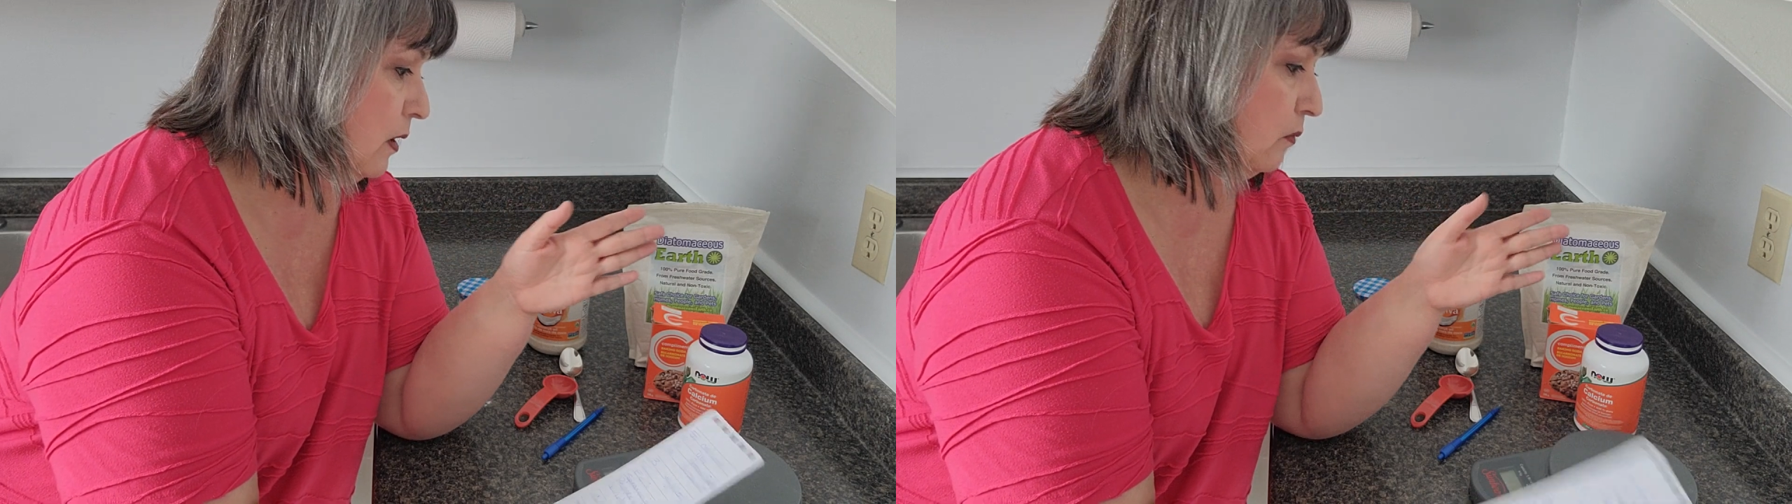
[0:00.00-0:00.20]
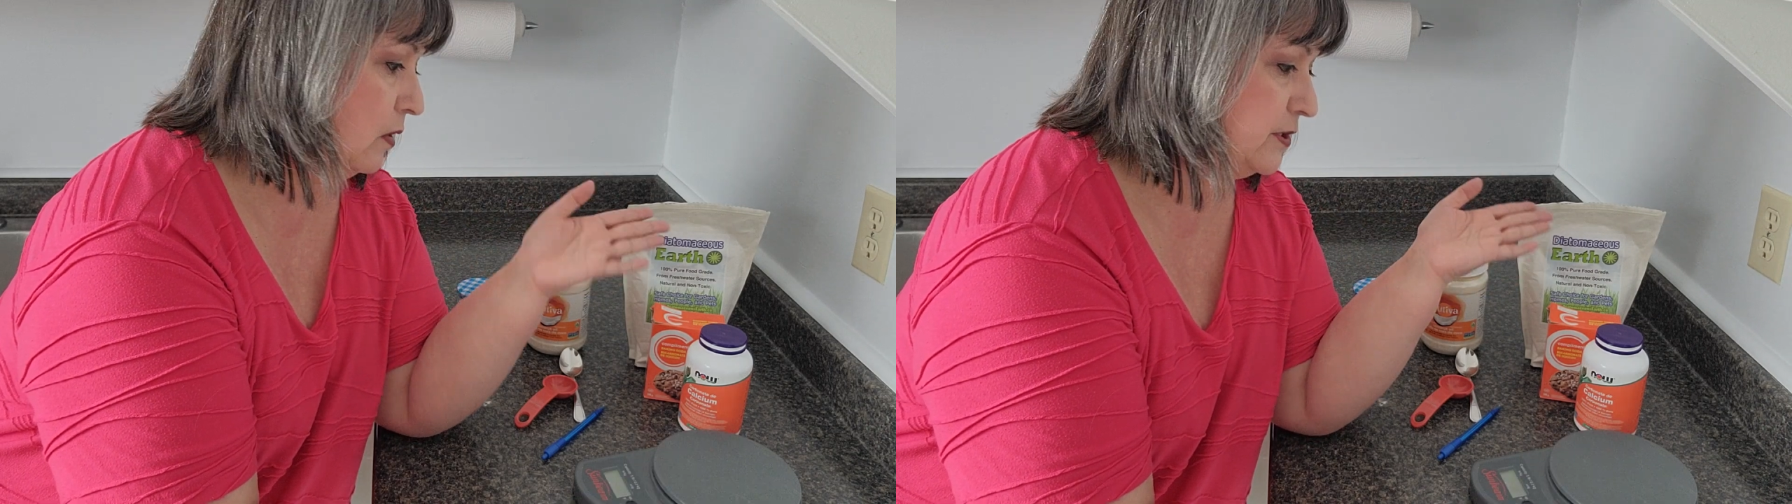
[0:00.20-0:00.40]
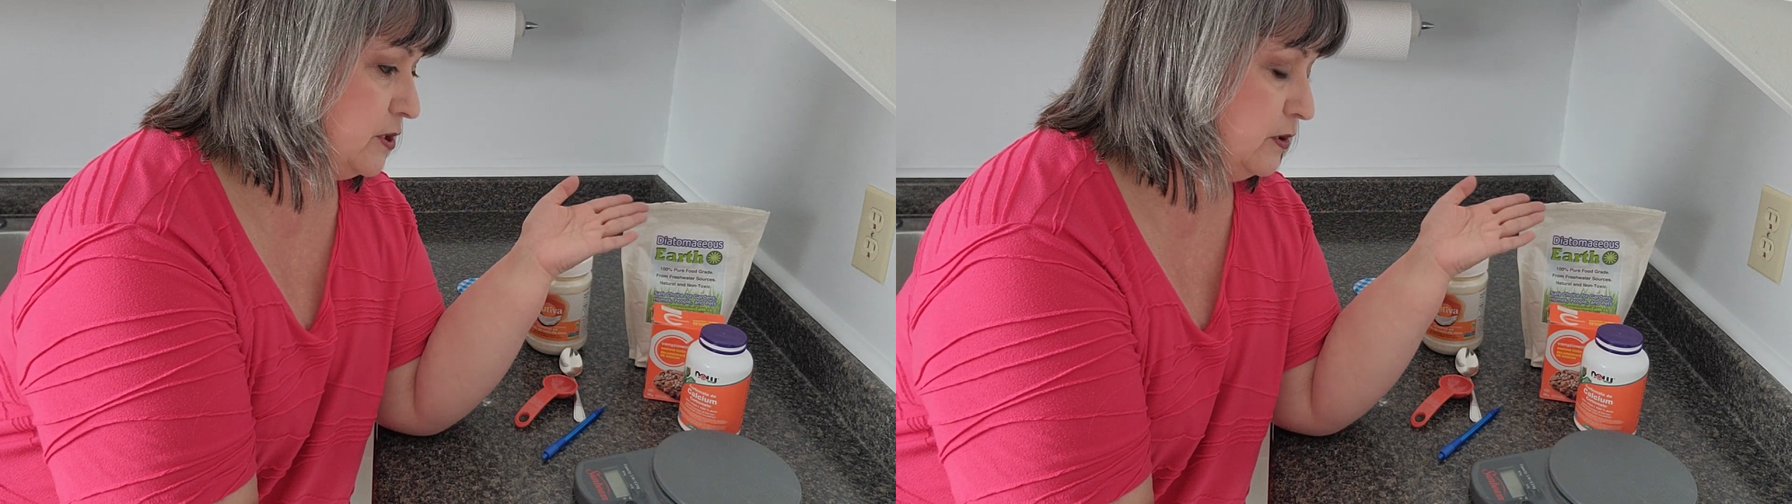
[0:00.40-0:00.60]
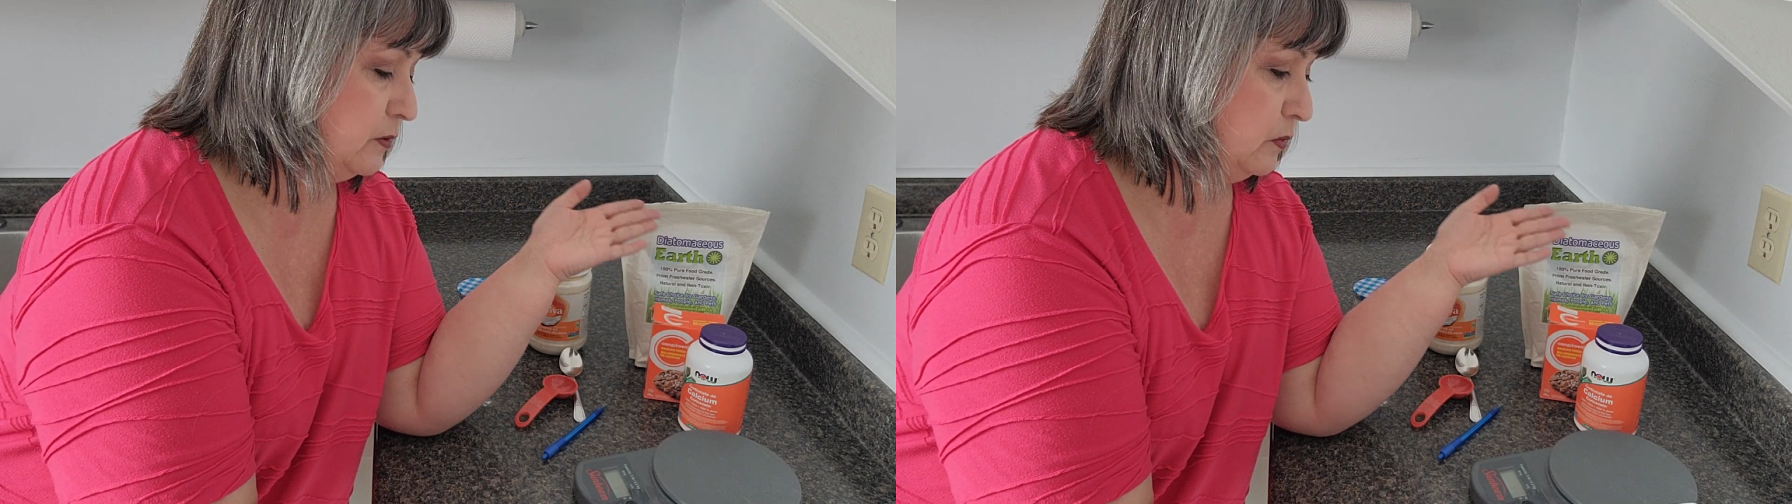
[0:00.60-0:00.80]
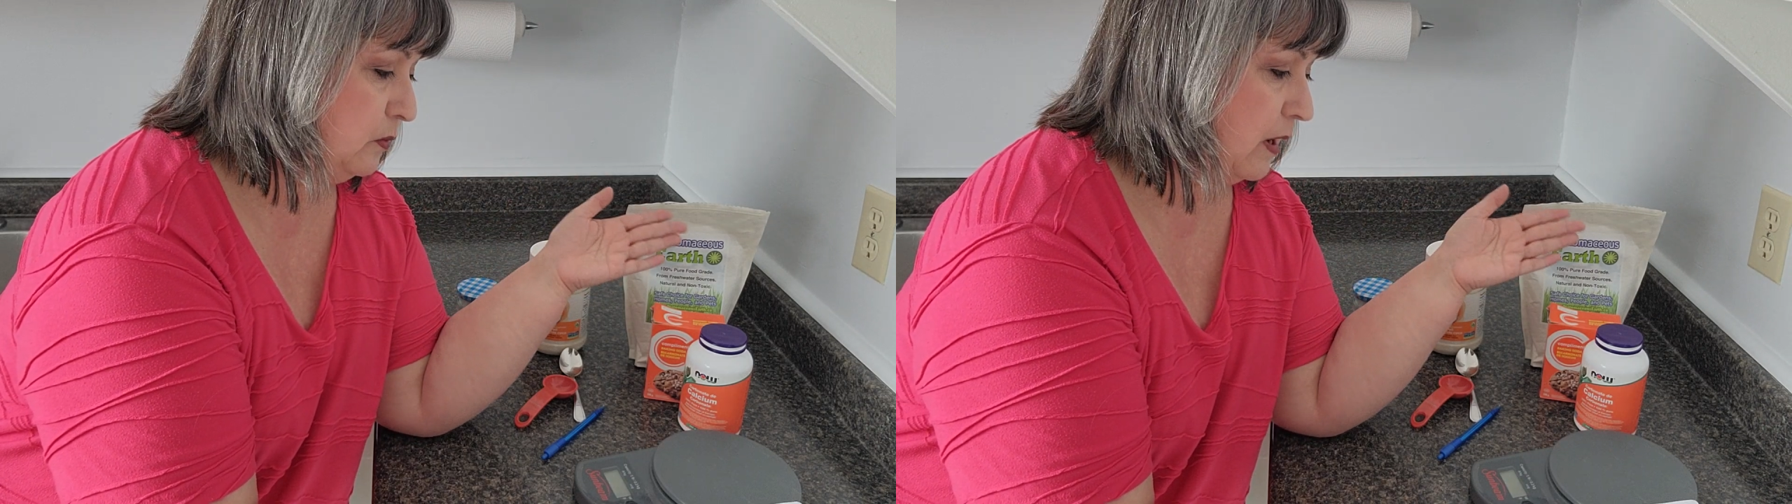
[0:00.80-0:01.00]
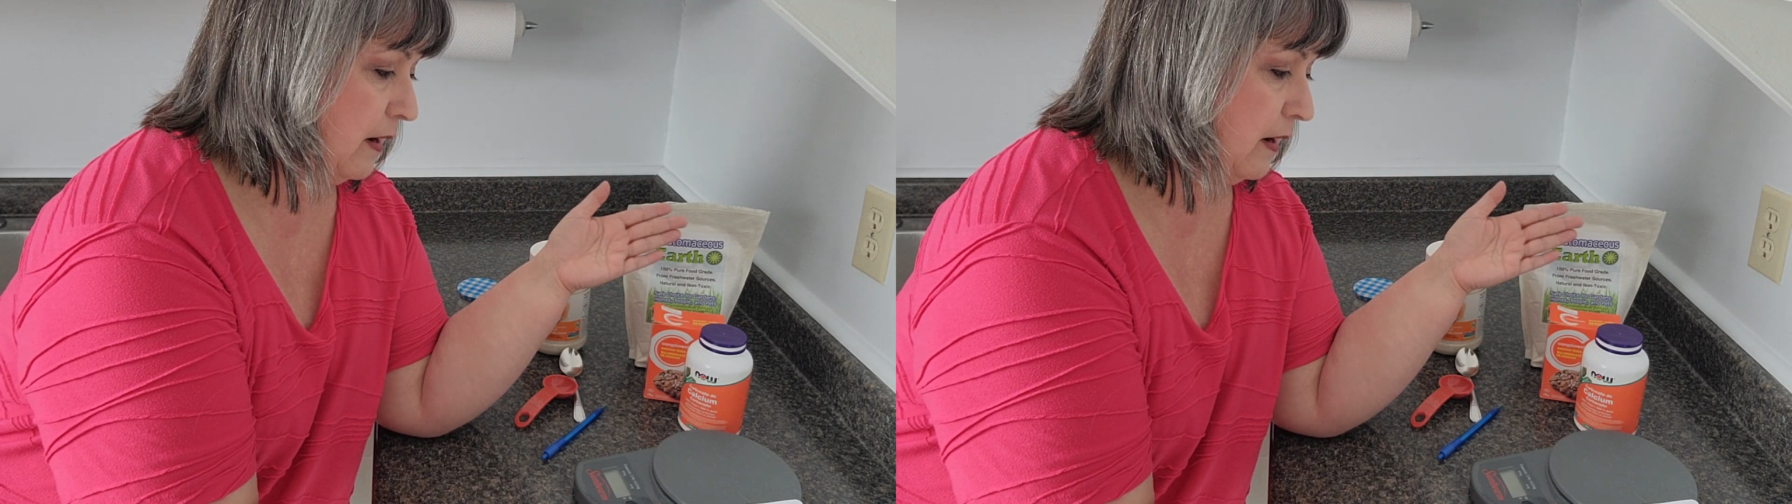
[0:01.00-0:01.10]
want to